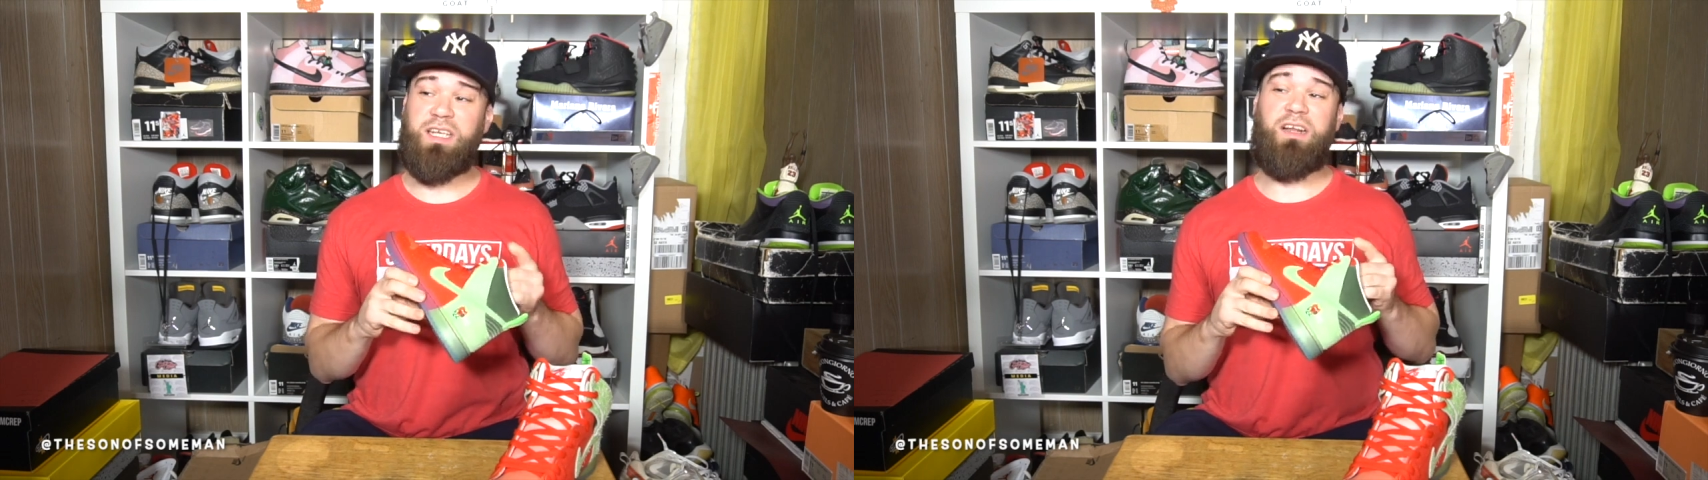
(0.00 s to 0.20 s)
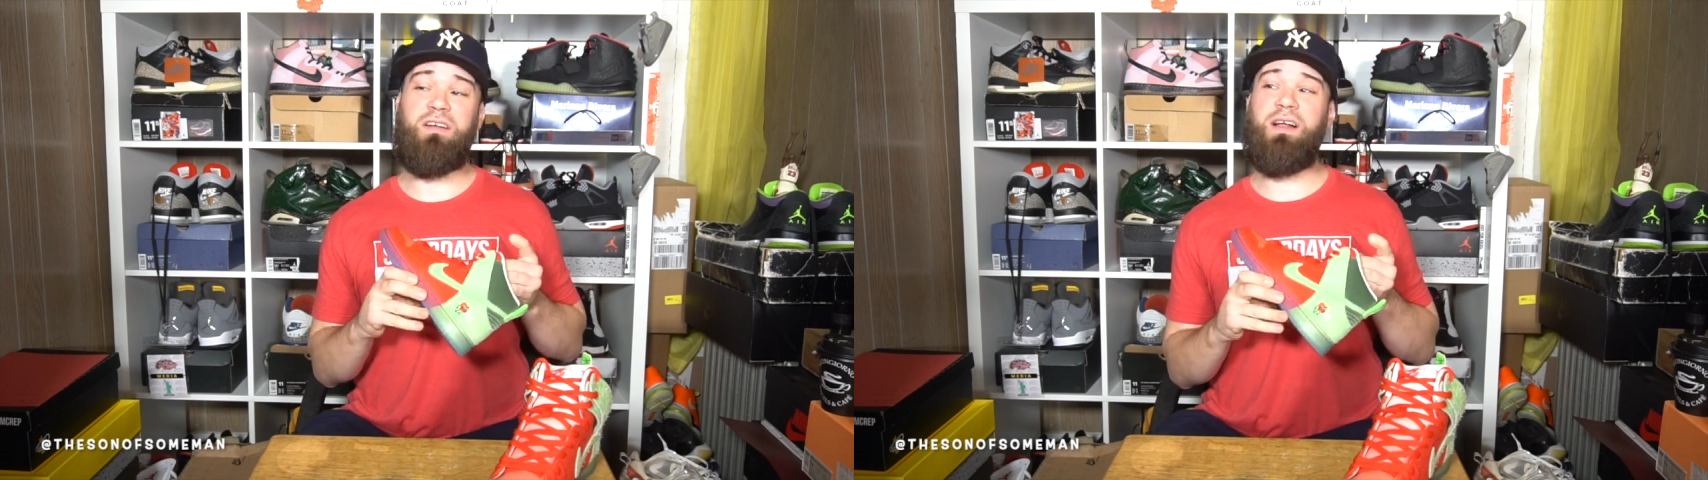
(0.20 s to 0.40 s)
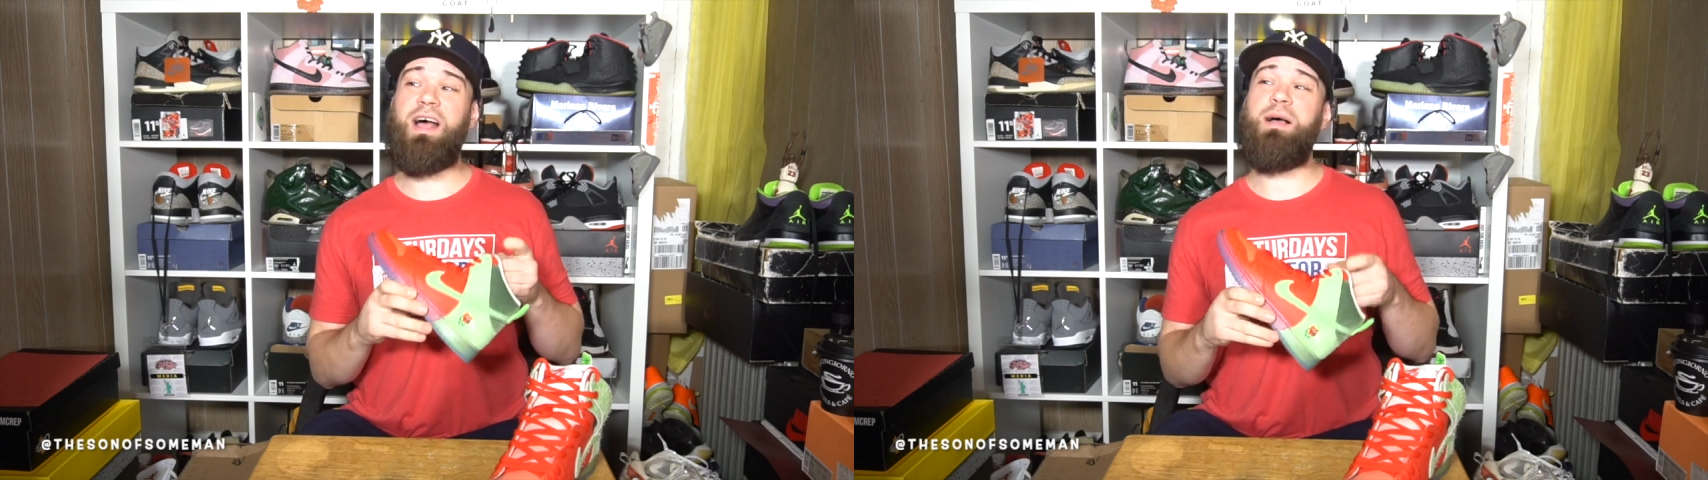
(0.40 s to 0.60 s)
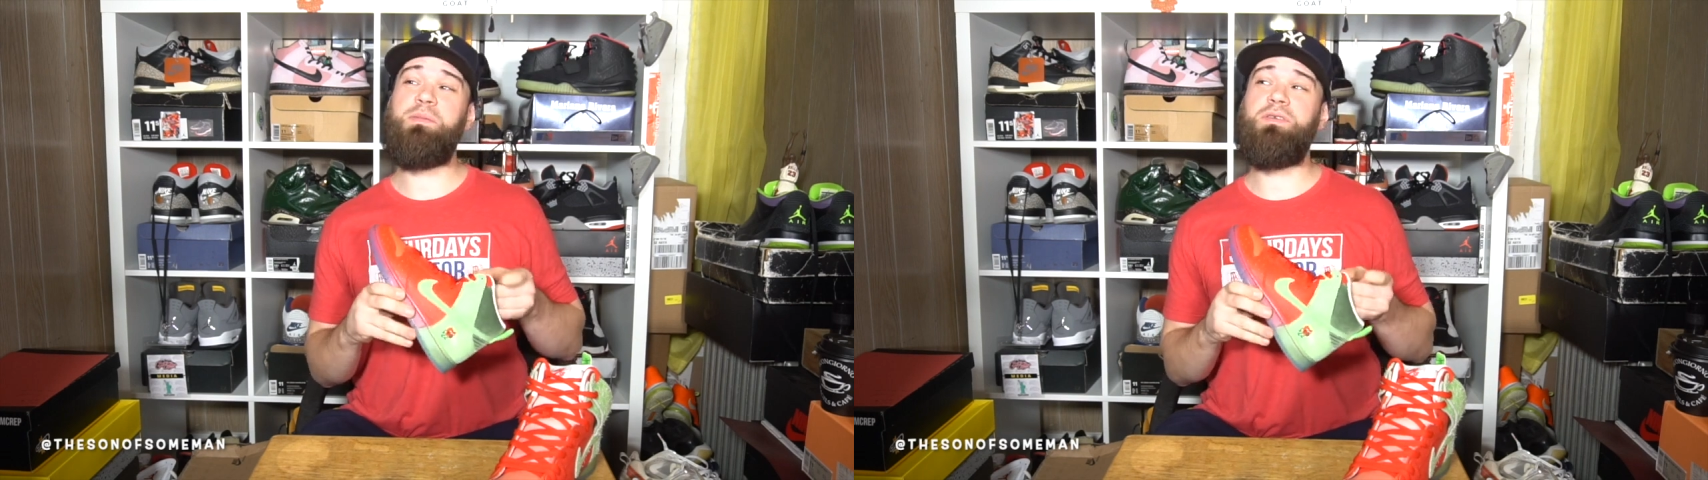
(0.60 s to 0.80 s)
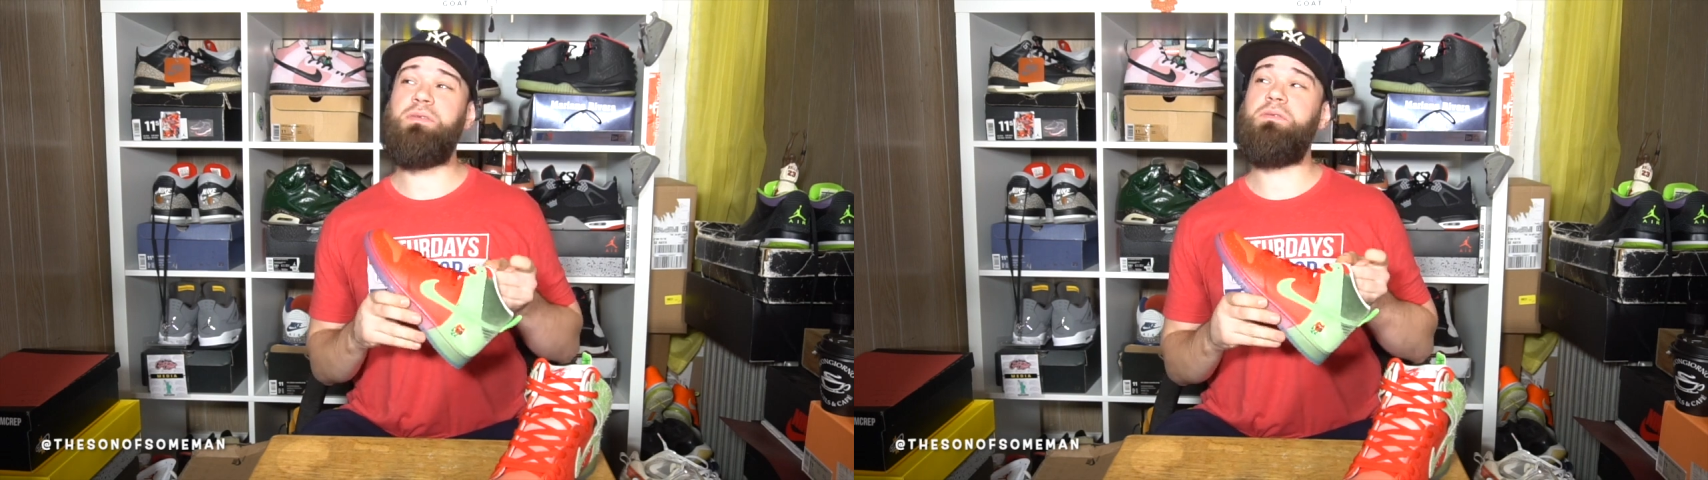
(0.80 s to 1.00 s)
that are
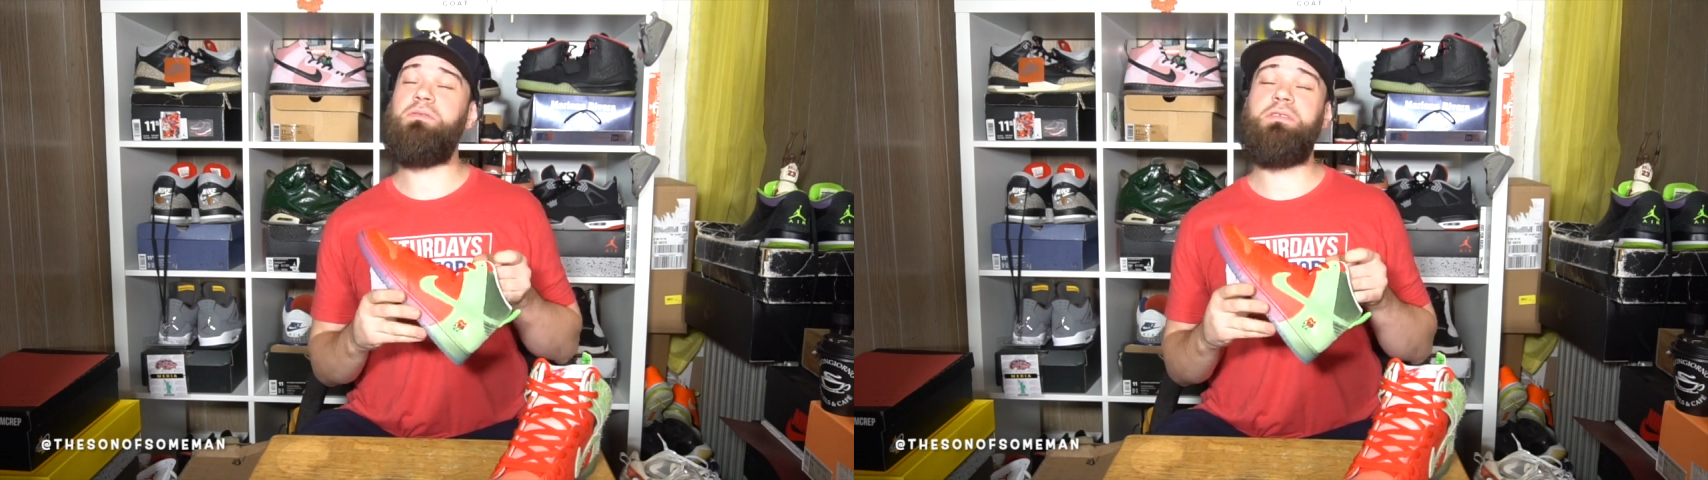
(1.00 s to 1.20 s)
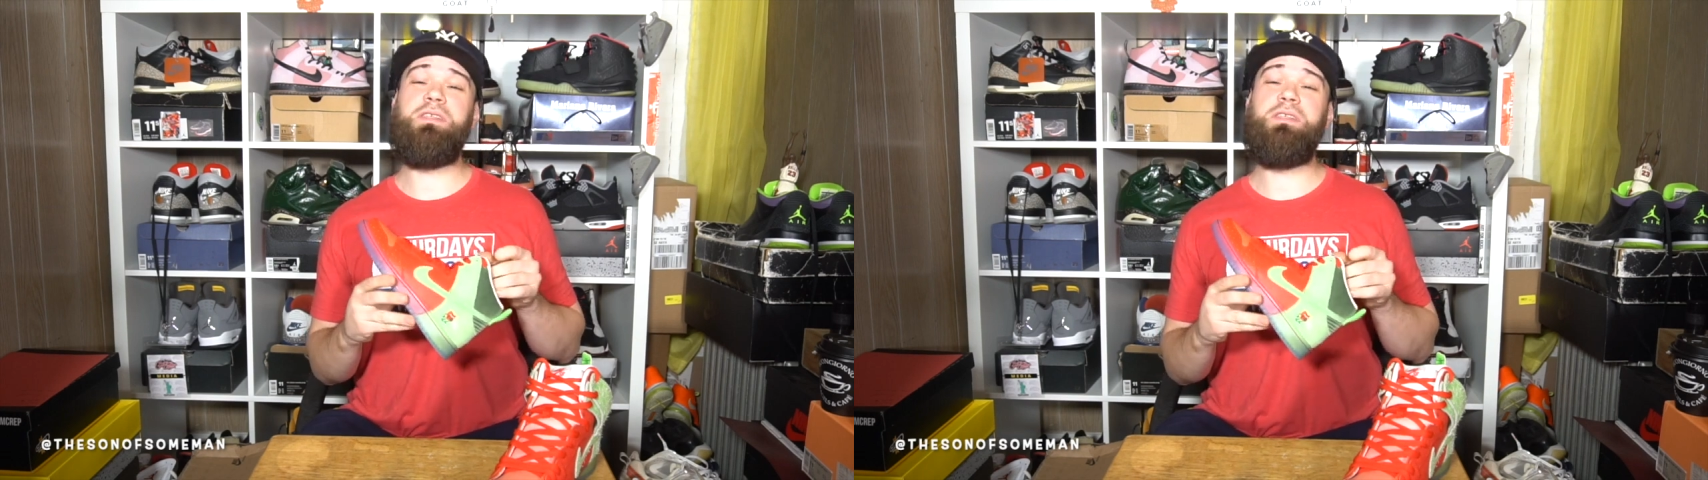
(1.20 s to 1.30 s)
absolutely